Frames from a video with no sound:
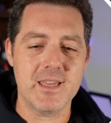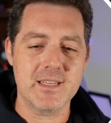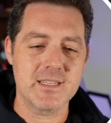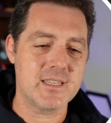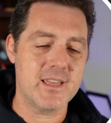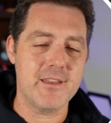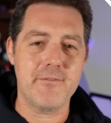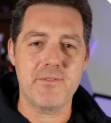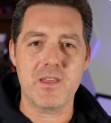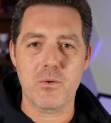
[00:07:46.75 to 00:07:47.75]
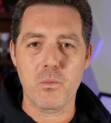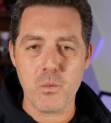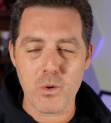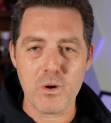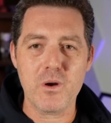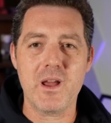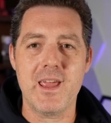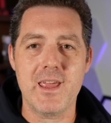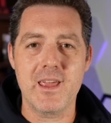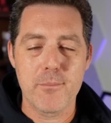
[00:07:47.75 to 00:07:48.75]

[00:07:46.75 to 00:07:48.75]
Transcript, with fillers: is if there were a